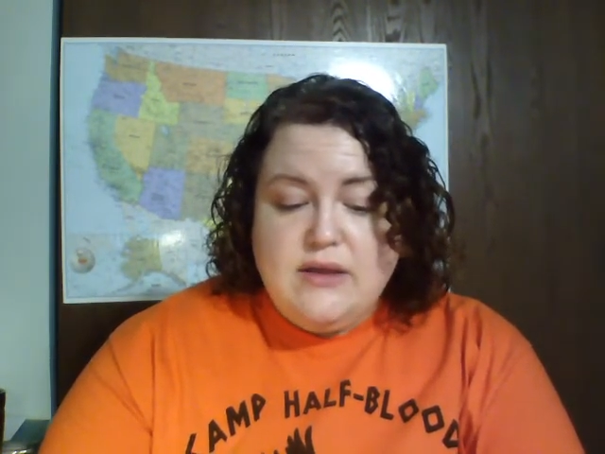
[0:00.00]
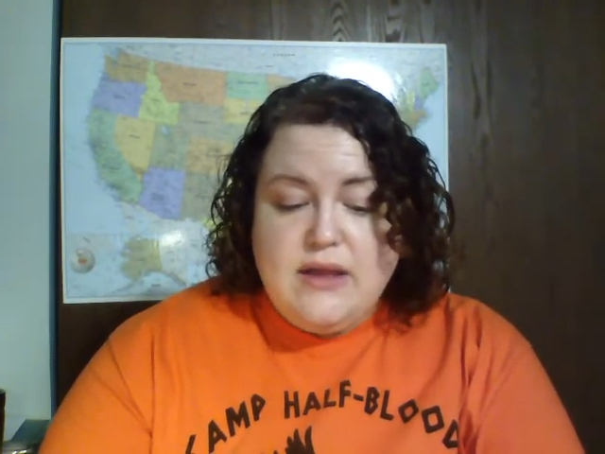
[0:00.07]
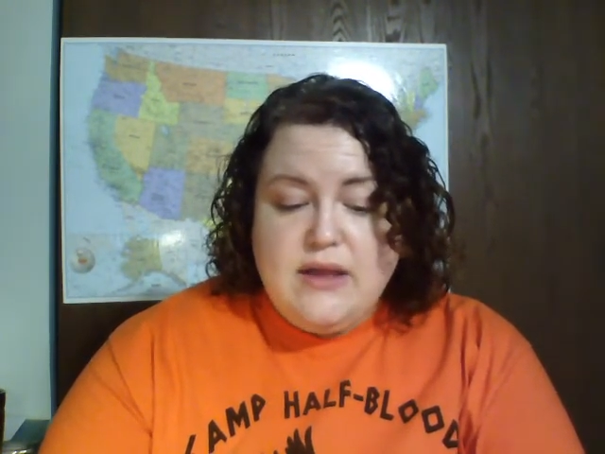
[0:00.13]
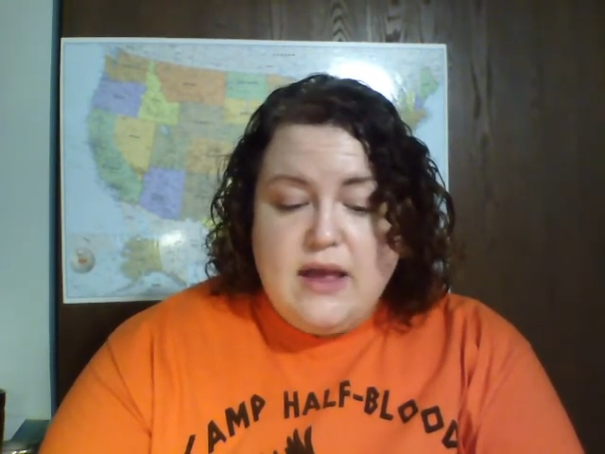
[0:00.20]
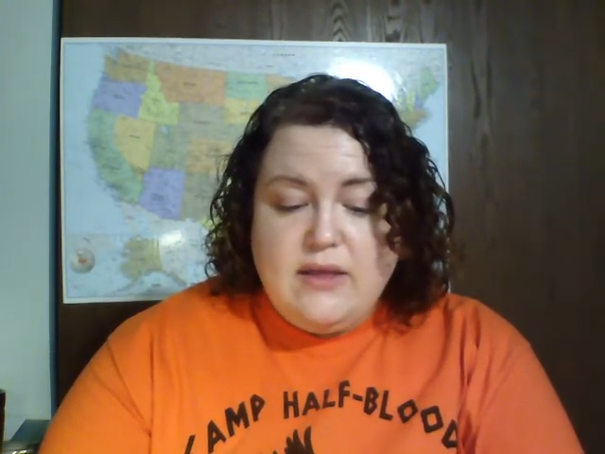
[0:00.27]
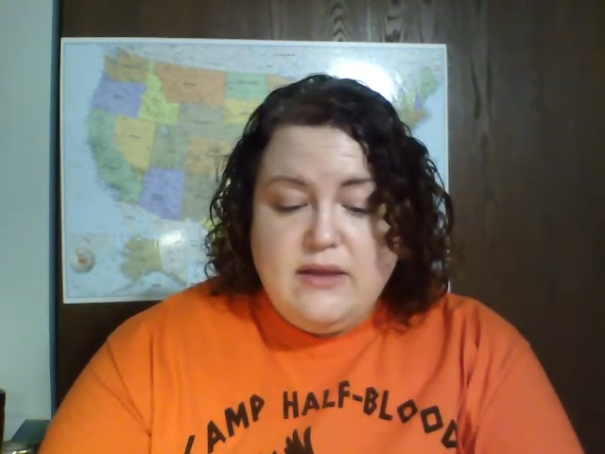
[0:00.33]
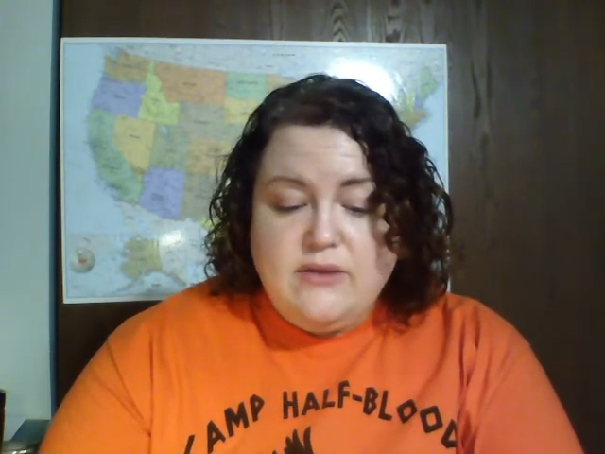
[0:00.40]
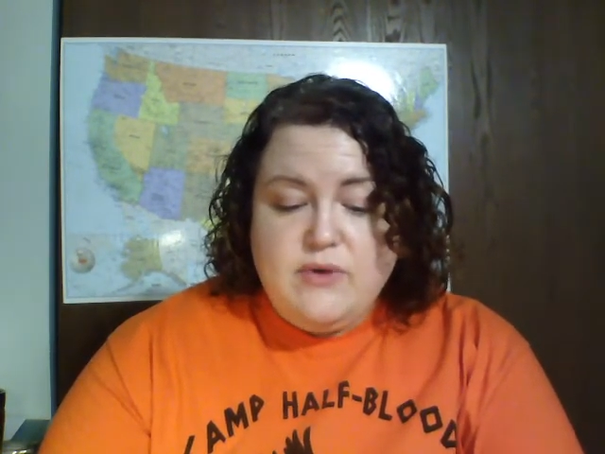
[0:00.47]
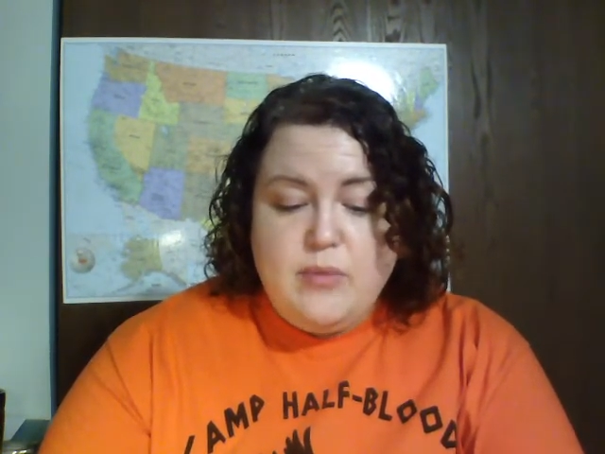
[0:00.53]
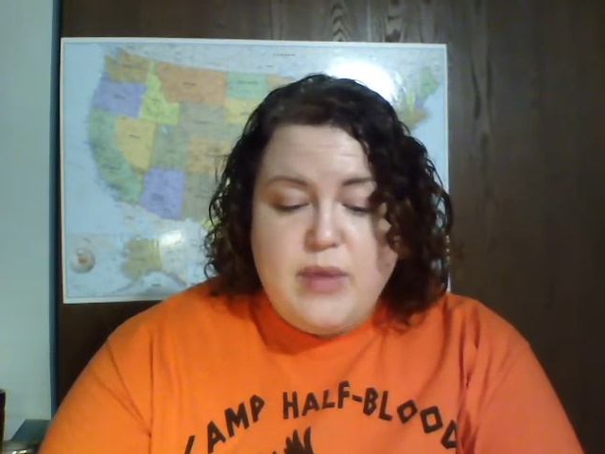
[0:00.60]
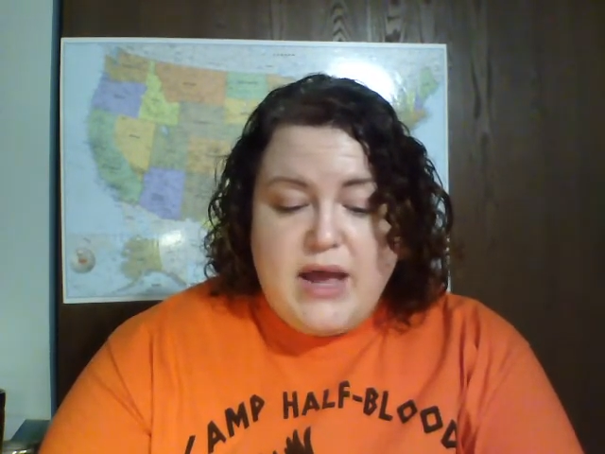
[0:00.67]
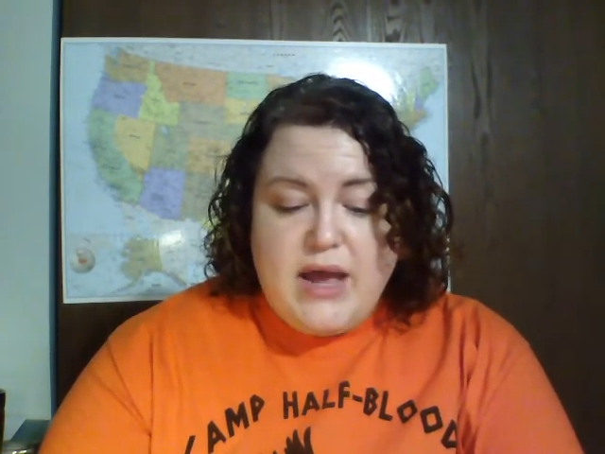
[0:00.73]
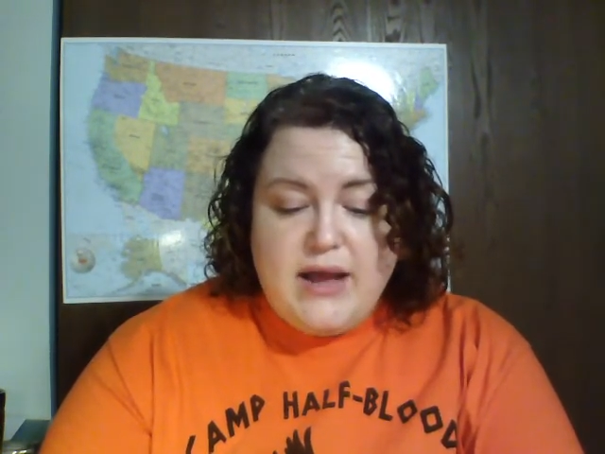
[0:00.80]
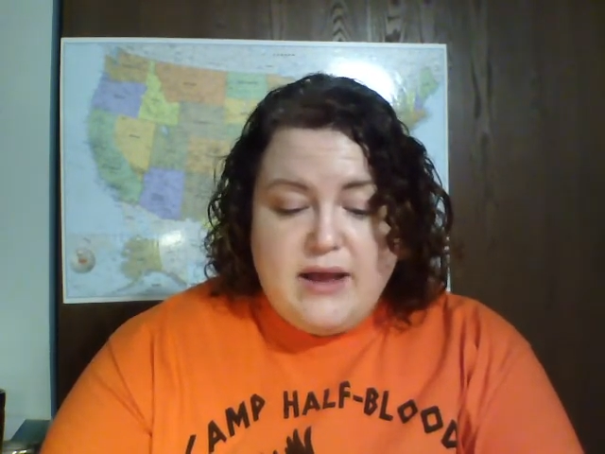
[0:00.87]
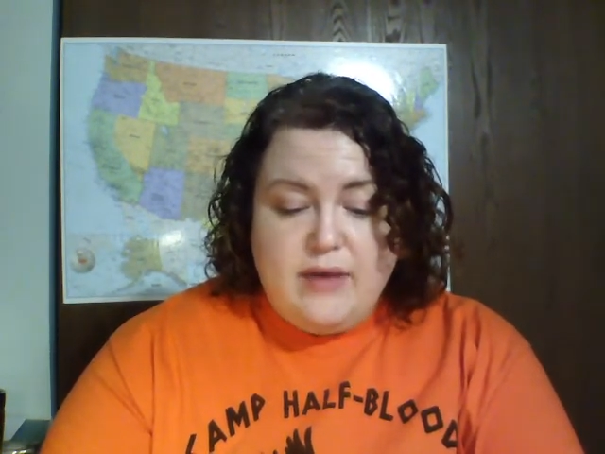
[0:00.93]
yelling for
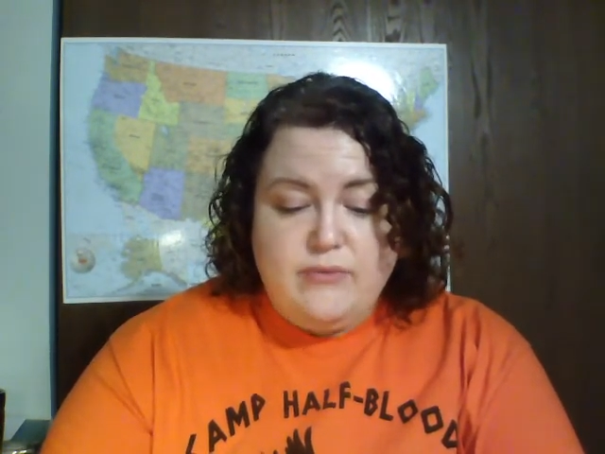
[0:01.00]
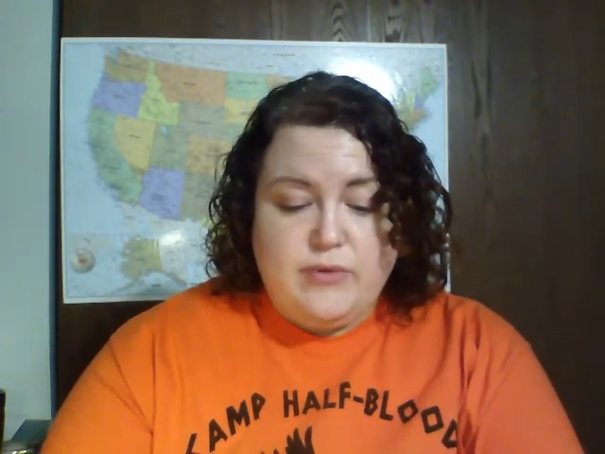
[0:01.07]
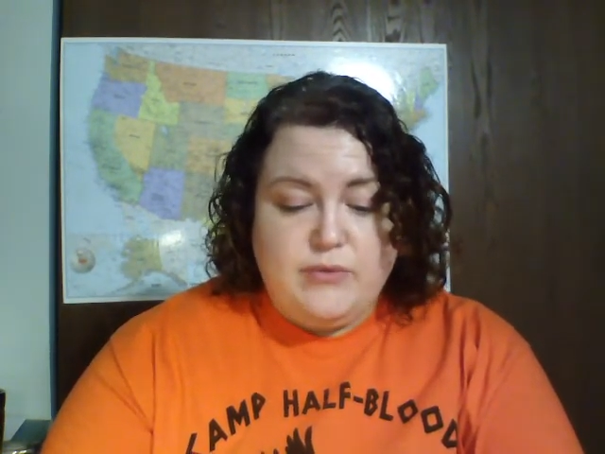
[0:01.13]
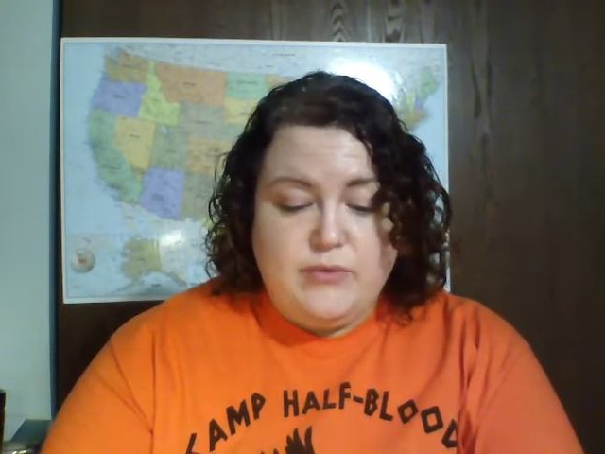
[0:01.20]
backup